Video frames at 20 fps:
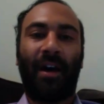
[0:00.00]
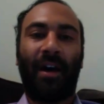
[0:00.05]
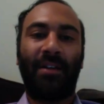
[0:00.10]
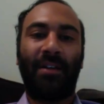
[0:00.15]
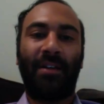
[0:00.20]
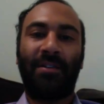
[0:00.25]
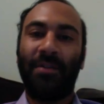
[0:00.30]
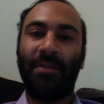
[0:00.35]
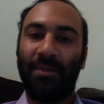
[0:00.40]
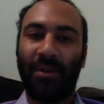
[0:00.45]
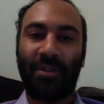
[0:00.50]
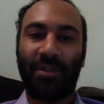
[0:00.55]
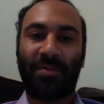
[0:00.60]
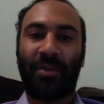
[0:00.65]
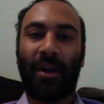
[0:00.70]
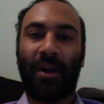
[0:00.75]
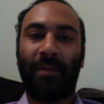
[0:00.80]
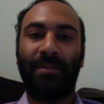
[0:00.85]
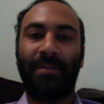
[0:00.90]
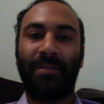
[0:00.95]
to those
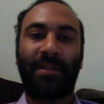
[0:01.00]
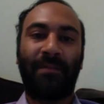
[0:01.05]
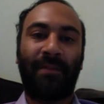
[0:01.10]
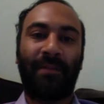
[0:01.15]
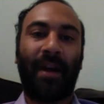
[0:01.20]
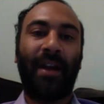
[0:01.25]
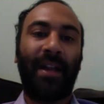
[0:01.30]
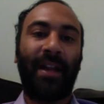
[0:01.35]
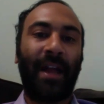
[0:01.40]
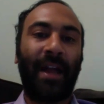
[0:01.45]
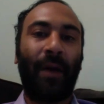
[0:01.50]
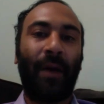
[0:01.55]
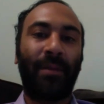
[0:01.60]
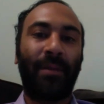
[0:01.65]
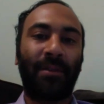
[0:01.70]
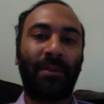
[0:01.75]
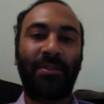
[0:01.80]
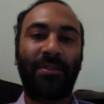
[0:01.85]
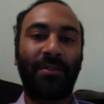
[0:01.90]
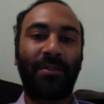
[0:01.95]
problems and finding out what
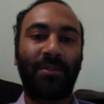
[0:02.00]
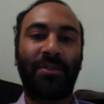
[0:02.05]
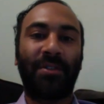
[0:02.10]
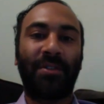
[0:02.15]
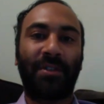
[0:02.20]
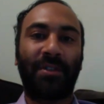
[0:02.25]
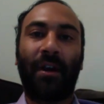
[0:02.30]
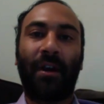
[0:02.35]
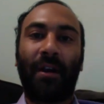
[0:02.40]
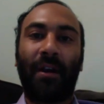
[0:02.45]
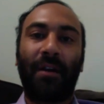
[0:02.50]
those solutions are.